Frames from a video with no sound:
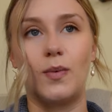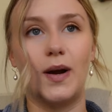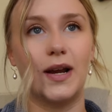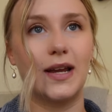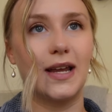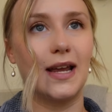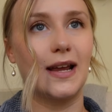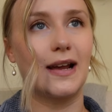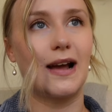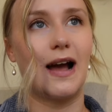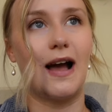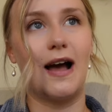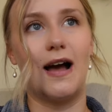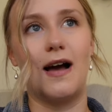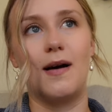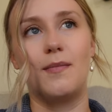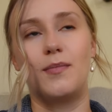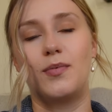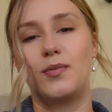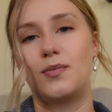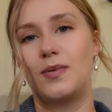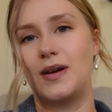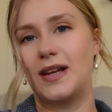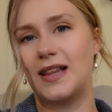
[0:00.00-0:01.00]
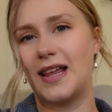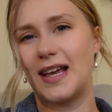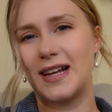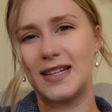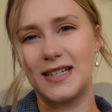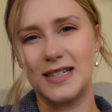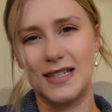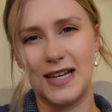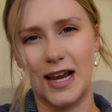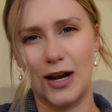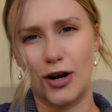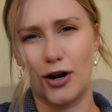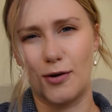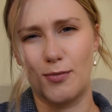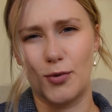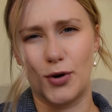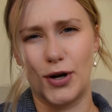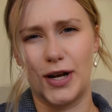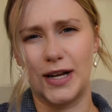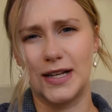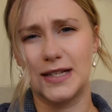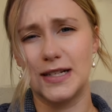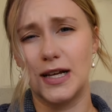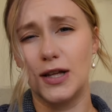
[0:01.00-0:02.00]
waking up. We like to take our
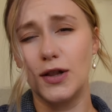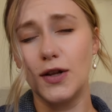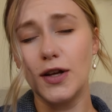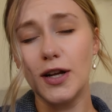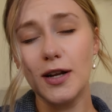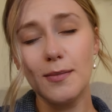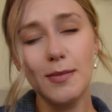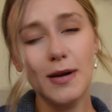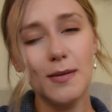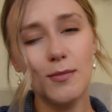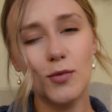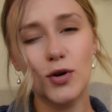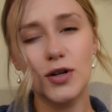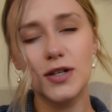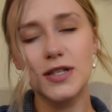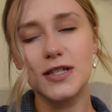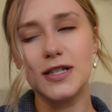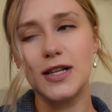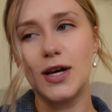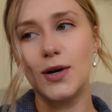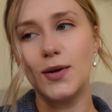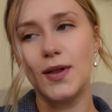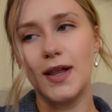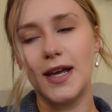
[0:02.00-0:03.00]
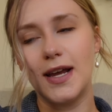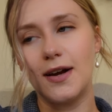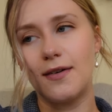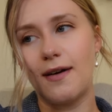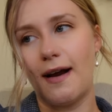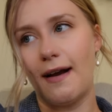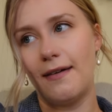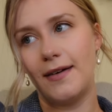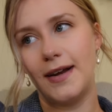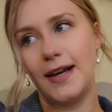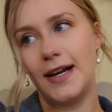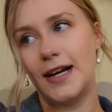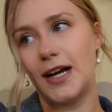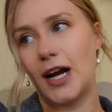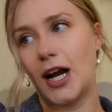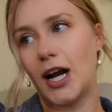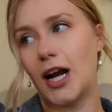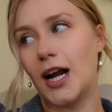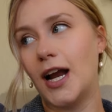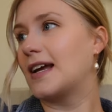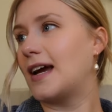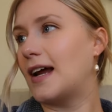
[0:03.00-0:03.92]
mornings a little bit more slowly around here,